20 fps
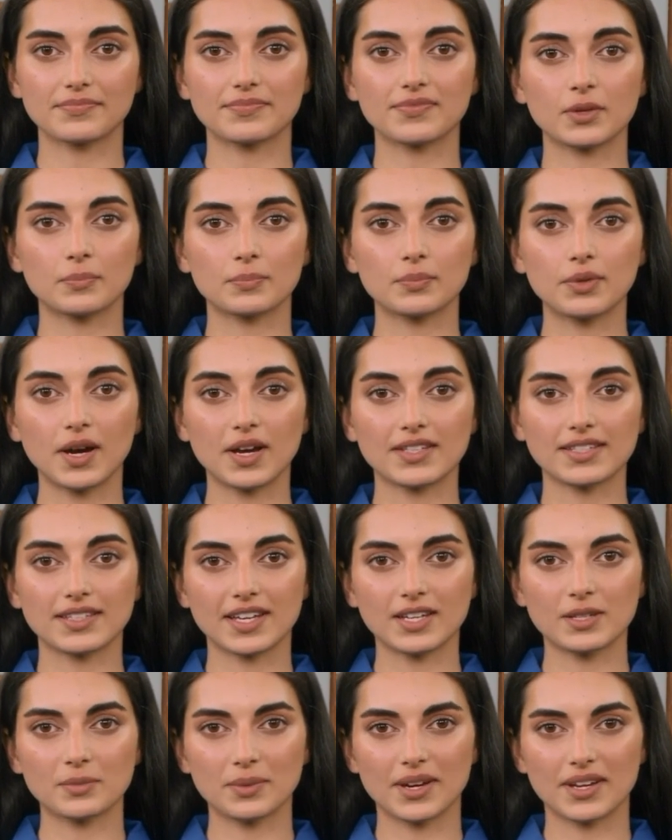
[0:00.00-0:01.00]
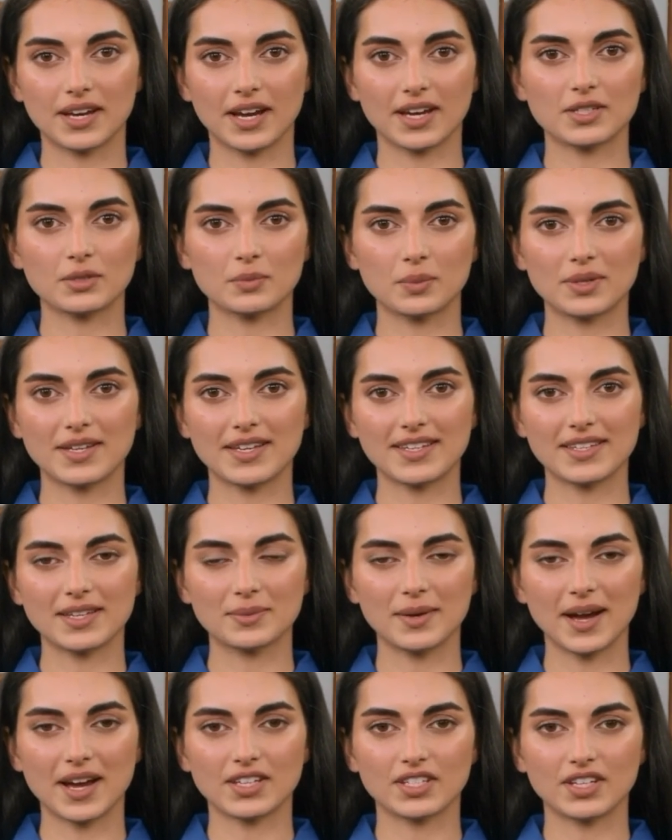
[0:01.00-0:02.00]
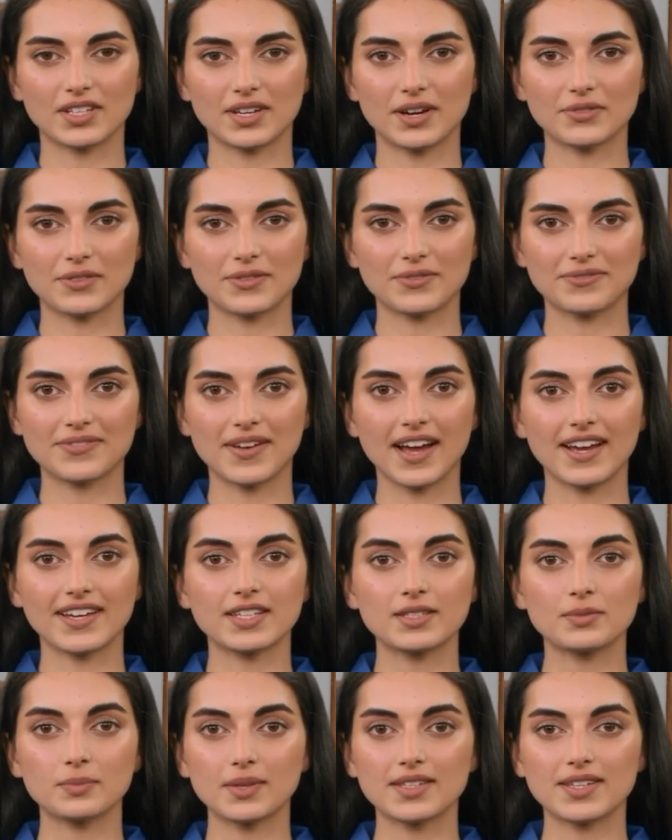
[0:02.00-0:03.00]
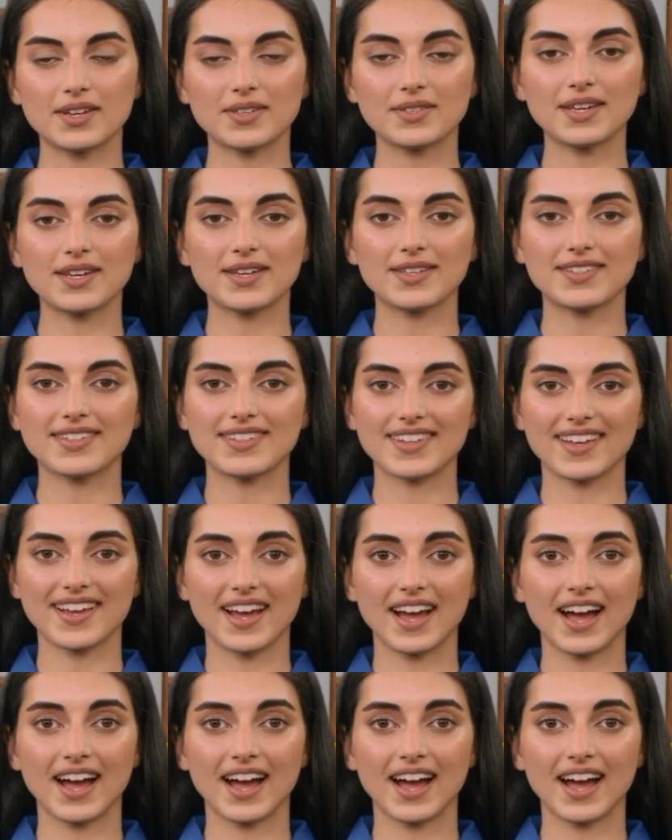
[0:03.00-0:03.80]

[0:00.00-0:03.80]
The process begins with the selection of the finest materials,